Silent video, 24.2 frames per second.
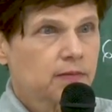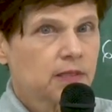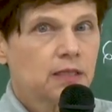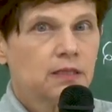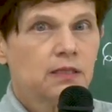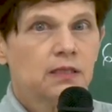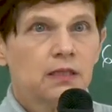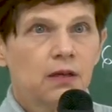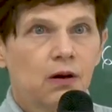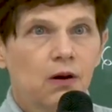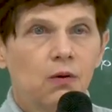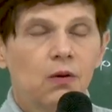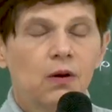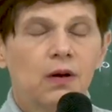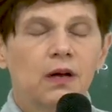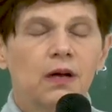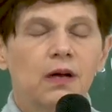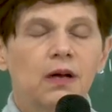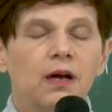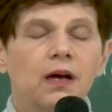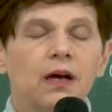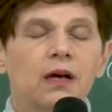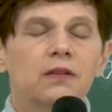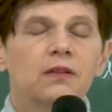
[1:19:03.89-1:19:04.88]
So,
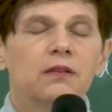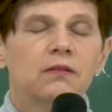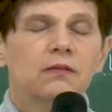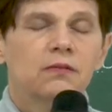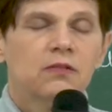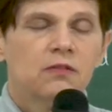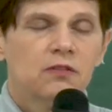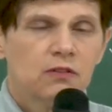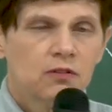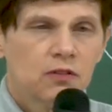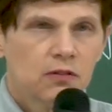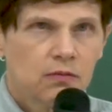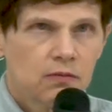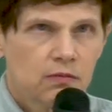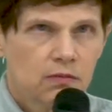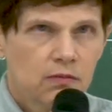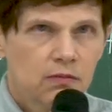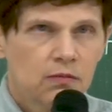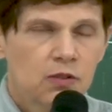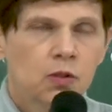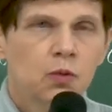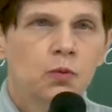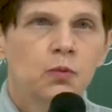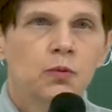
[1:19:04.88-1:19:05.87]

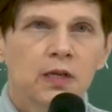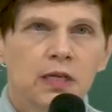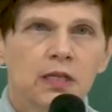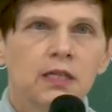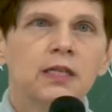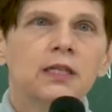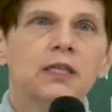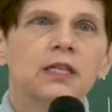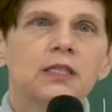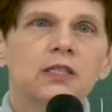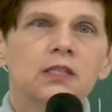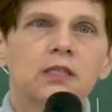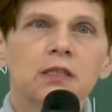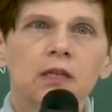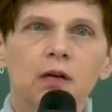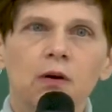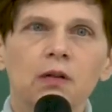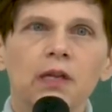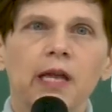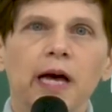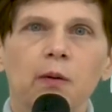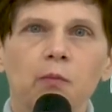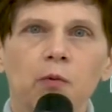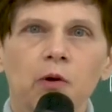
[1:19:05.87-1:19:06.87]
you really need to know
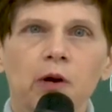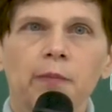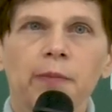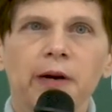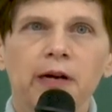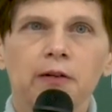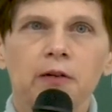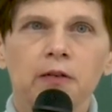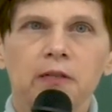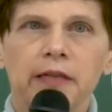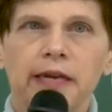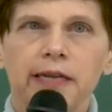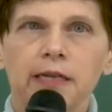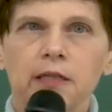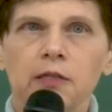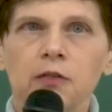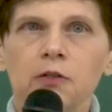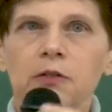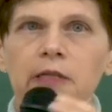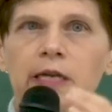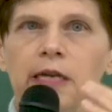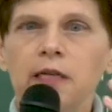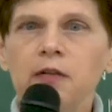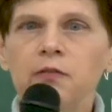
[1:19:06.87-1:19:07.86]
a lot more about your
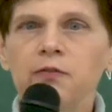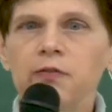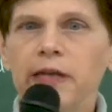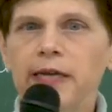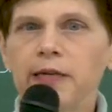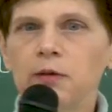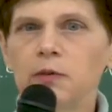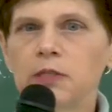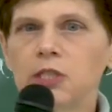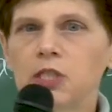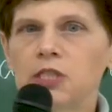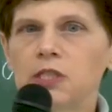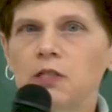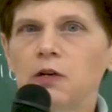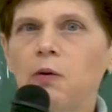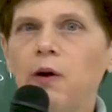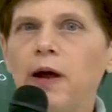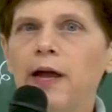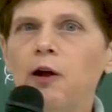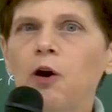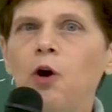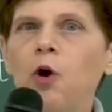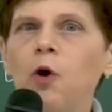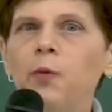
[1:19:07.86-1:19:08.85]
native language. So
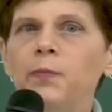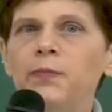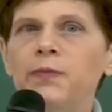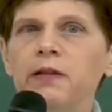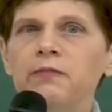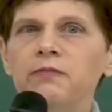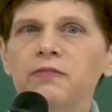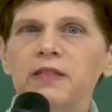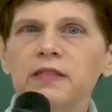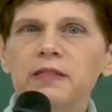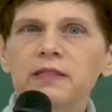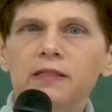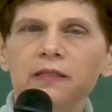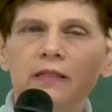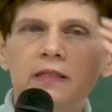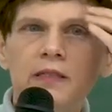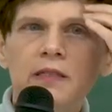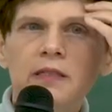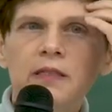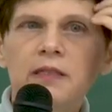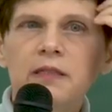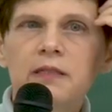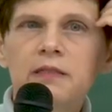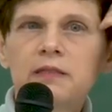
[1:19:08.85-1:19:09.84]
I hope that this
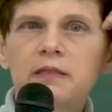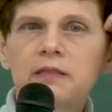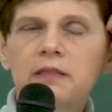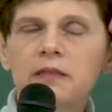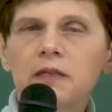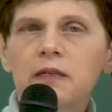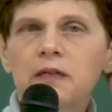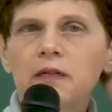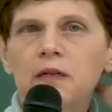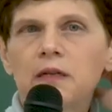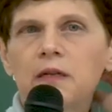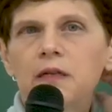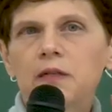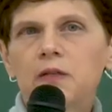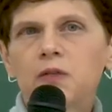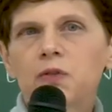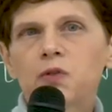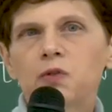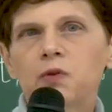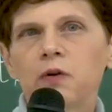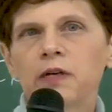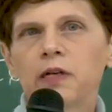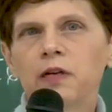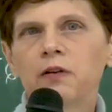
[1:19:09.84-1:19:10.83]

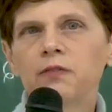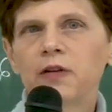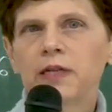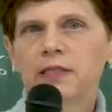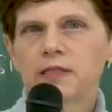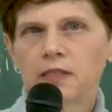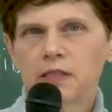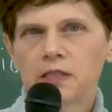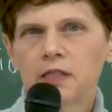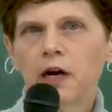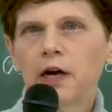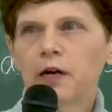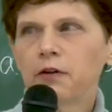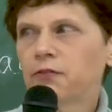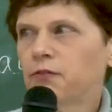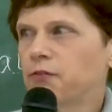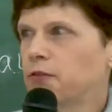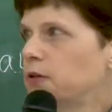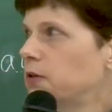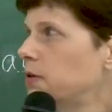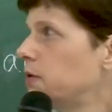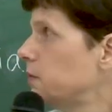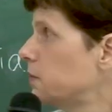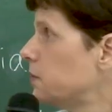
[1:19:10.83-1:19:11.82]
is...sort of a start
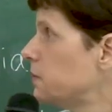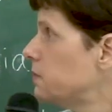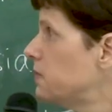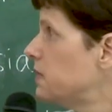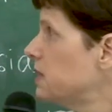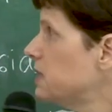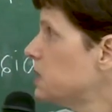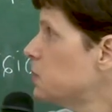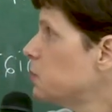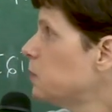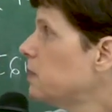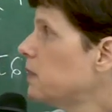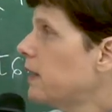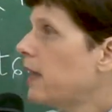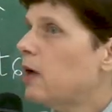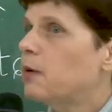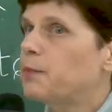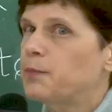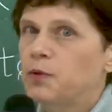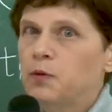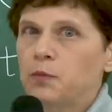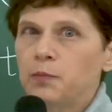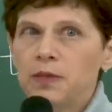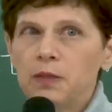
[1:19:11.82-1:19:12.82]
for you. This will
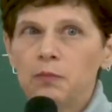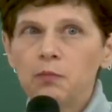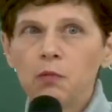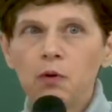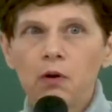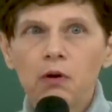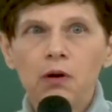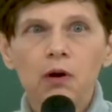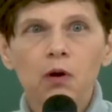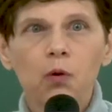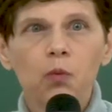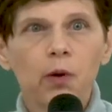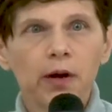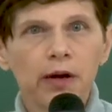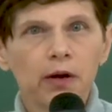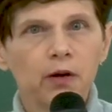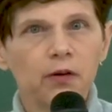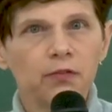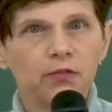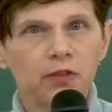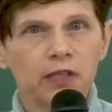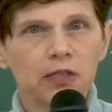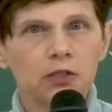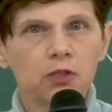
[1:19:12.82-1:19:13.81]
help you be more aware
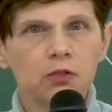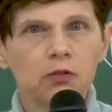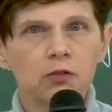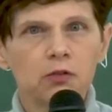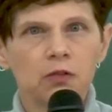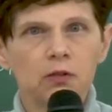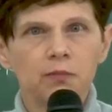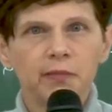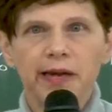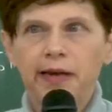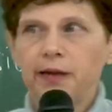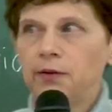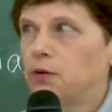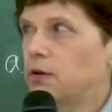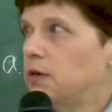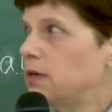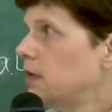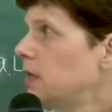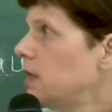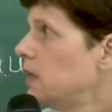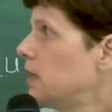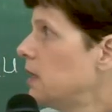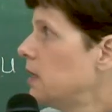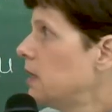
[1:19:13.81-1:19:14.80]
of things you do in Mandarin.
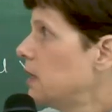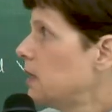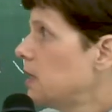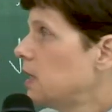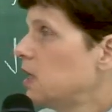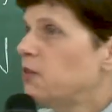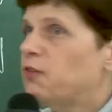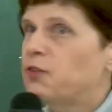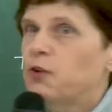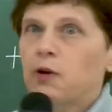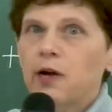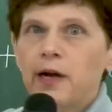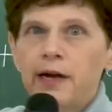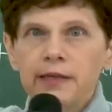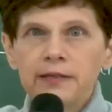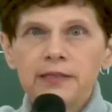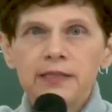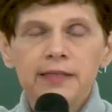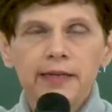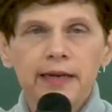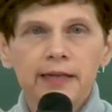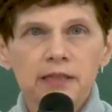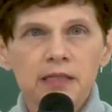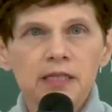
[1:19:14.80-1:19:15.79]
If you're
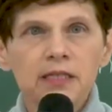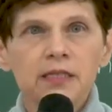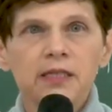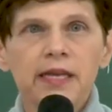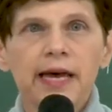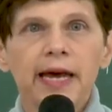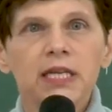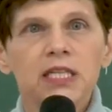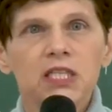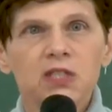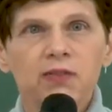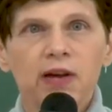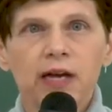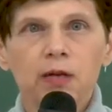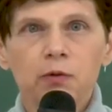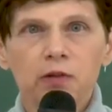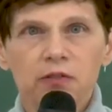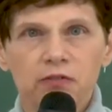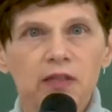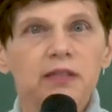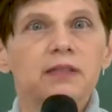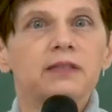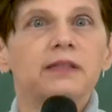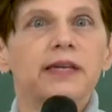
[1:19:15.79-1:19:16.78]
dissatisfied
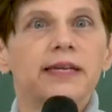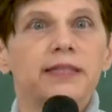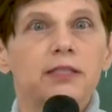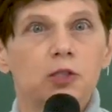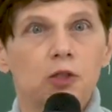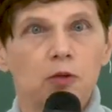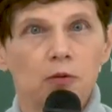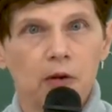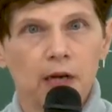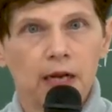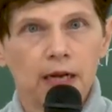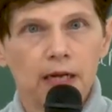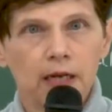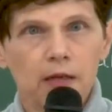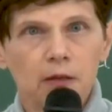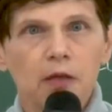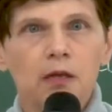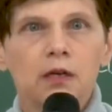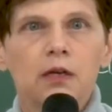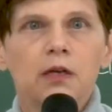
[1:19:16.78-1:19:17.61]
with things, that's great.